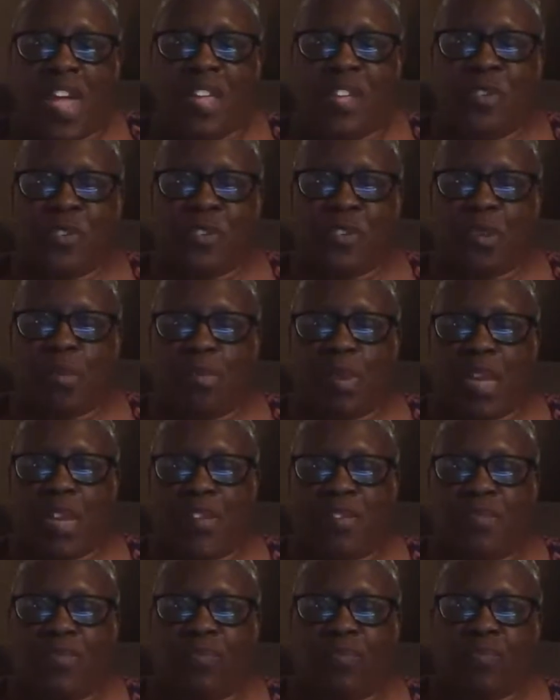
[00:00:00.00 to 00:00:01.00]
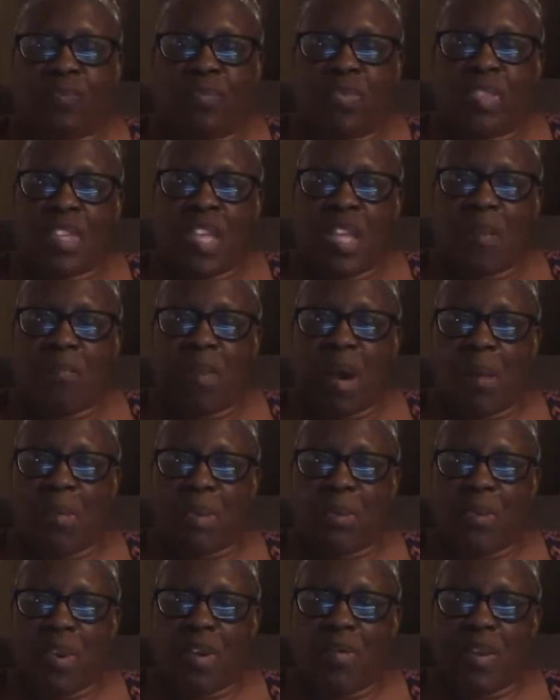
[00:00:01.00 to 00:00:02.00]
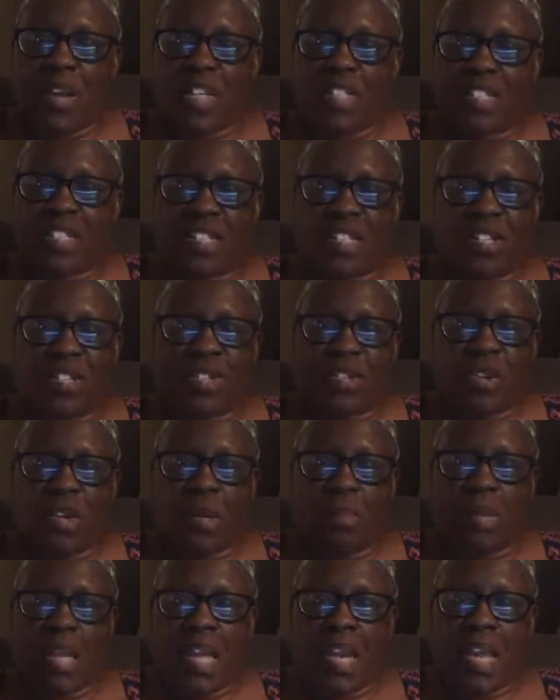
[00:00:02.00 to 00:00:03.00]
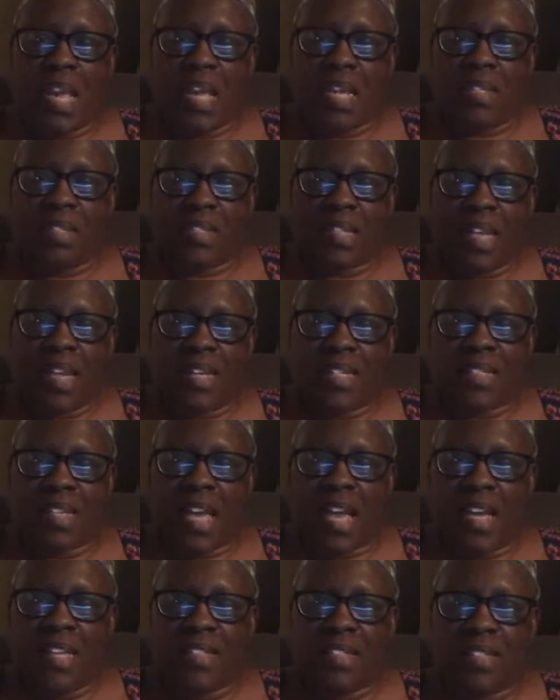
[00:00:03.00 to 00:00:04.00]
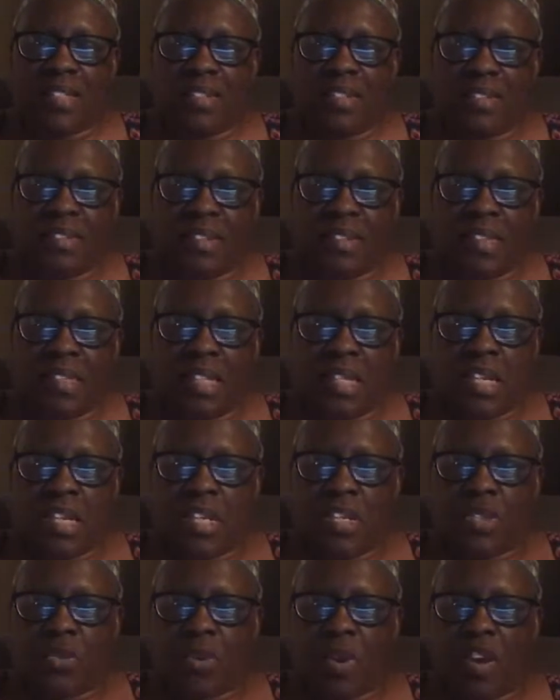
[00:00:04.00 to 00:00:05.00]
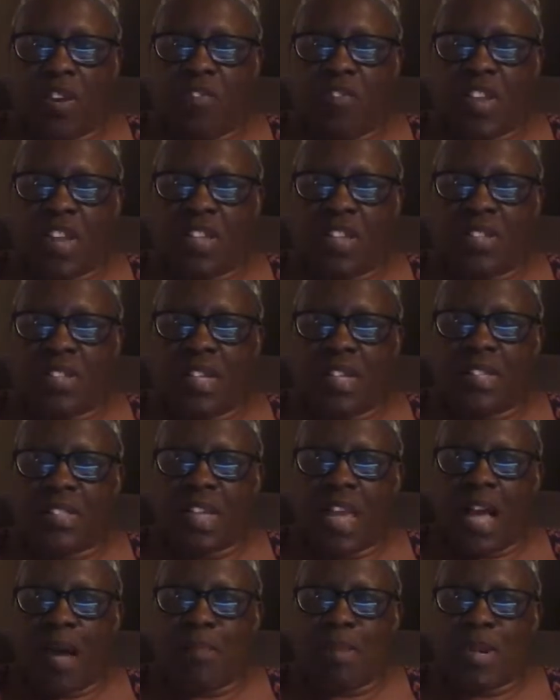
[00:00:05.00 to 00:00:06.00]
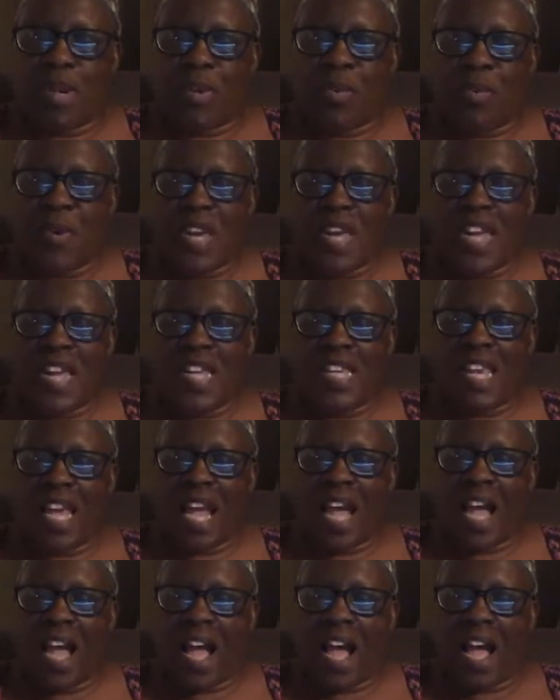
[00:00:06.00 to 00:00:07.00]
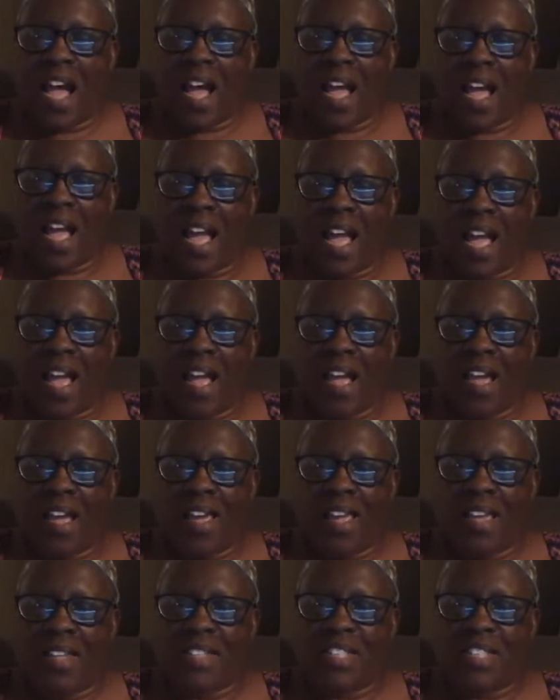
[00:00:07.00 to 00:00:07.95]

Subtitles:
it used to be. Mama Ray Ray's still throwing up that hand sanitizing. 12 Vale says, I'm a queen in